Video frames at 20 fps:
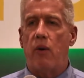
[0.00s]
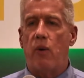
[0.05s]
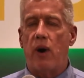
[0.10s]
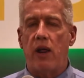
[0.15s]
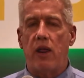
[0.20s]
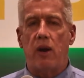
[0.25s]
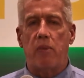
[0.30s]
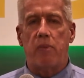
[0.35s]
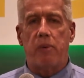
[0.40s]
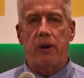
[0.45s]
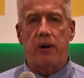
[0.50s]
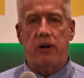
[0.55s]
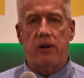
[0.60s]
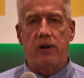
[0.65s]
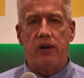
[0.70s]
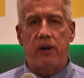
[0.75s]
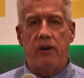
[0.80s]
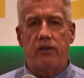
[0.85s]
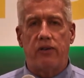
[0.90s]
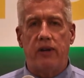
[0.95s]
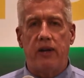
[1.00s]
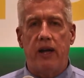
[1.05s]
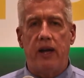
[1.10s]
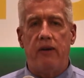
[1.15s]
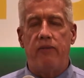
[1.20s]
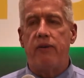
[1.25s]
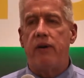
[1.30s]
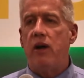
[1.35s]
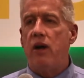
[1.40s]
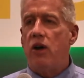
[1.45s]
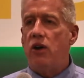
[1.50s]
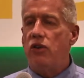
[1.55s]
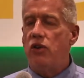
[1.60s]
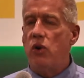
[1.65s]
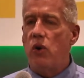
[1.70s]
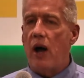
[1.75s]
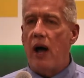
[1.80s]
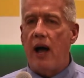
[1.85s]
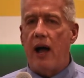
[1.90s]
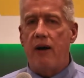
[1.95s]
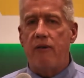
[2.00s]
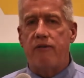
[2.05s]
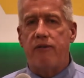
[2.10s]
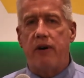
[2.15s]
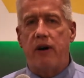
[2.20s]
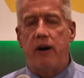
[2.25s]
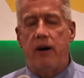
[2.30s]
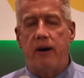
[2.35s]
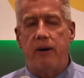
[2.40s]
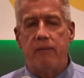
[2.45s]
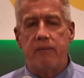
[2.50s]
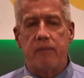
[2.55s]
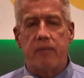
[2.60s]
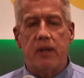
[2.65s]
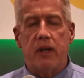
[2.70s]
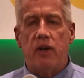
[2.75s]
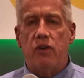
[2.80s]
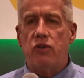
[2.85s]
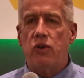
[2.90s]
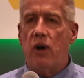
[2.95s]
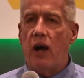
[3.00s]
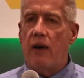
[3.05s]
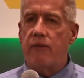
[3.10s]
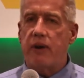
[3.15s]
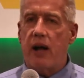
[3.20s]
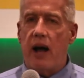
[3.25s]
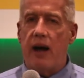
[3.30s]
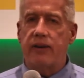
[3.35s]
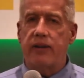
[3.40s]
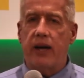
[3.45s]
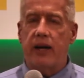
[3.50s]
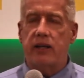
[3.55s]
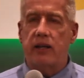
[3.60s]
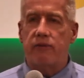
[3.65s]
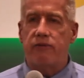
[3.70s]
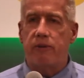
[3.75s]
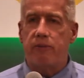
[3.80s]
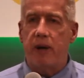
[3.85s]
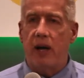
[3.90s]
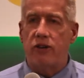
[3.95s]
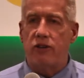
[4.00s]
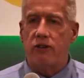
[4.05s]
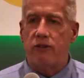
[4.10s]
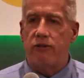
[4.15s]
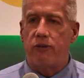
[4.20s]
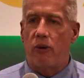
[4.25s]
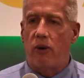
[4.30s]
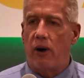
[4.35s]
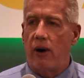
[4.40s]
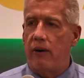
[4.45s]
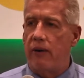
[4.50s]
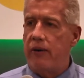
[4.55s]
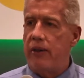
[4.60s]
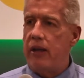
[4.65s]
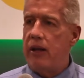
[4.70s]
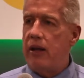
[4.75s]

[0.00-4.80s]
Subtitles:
Where the political leaders lead? Do you have contact information for